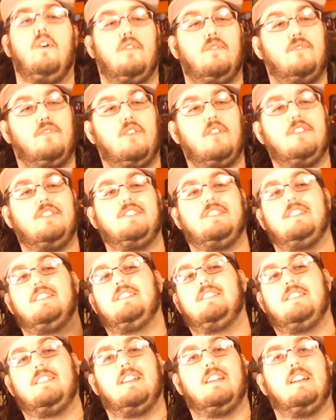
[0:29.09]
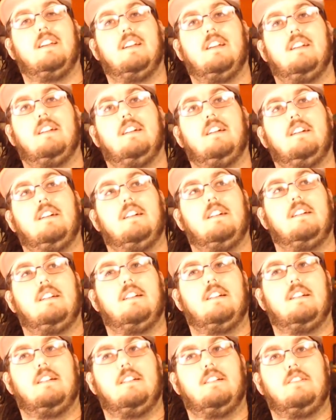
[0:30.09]
versus
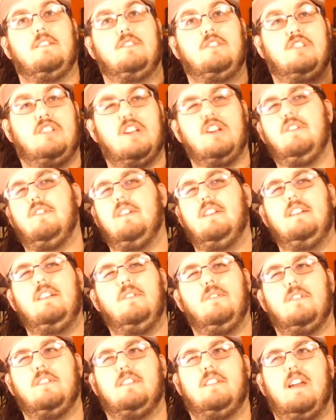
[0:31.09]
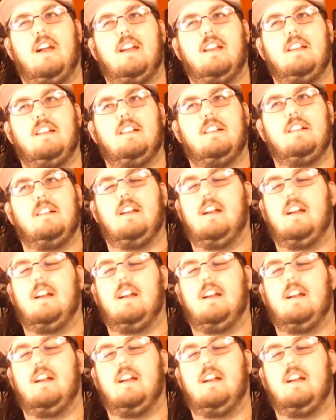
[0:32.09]
Jiren or Dai,